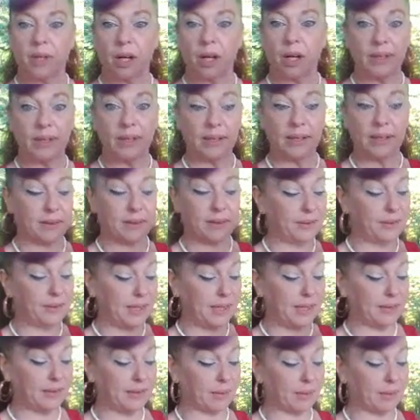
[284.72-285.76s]
A realist and
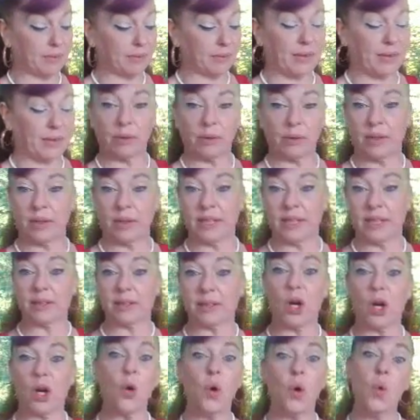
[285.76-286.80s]
seeing something for how it really
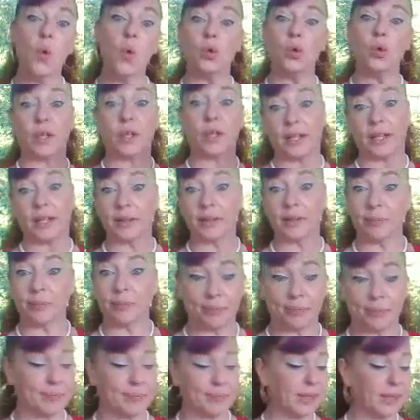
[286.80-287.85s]
is. Oh, look it.
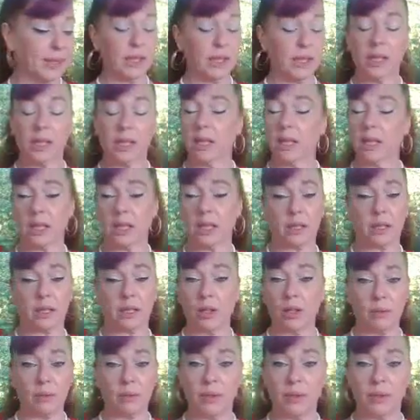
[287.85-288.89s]
Because you
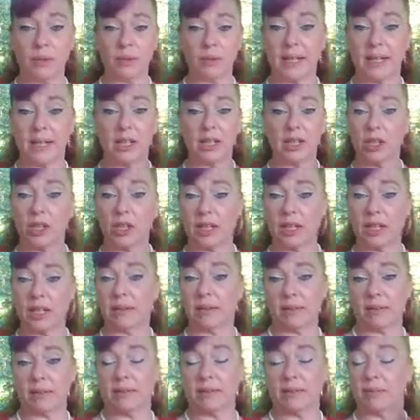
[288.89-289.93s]
know I'm nosy, you gotta look at it.
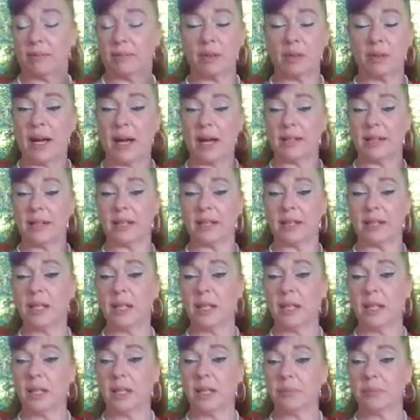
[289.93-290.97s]
What's behind it?
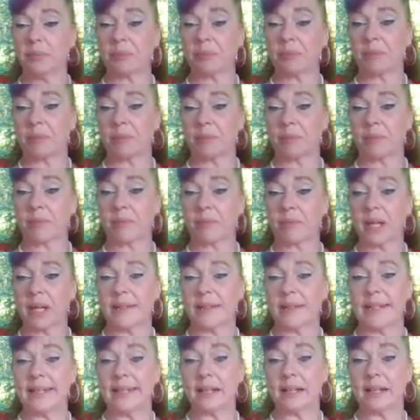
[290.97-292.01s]

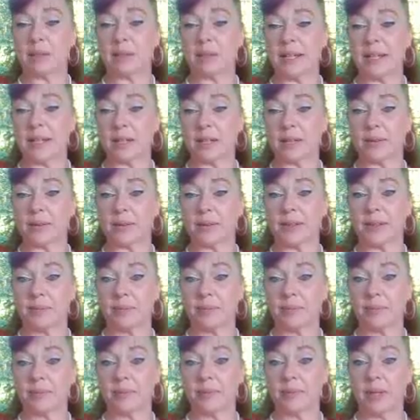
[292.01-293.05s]
The Ace of Pentacles.
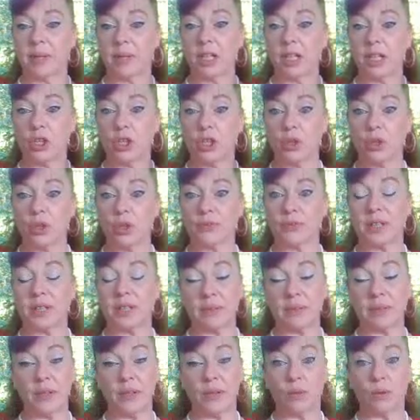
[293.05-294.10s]
Universe
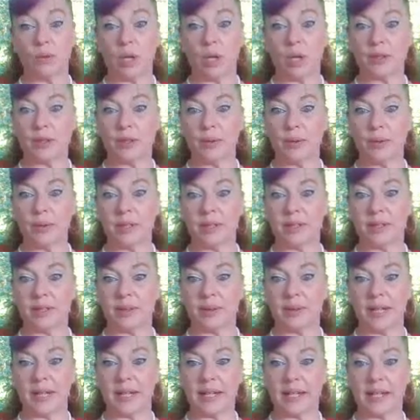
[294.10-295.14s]
giving you an opportunity to see if
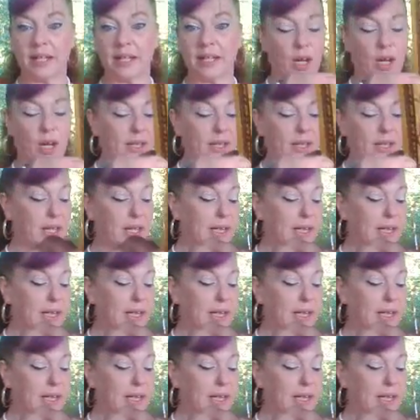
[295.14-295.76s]
you take it or not.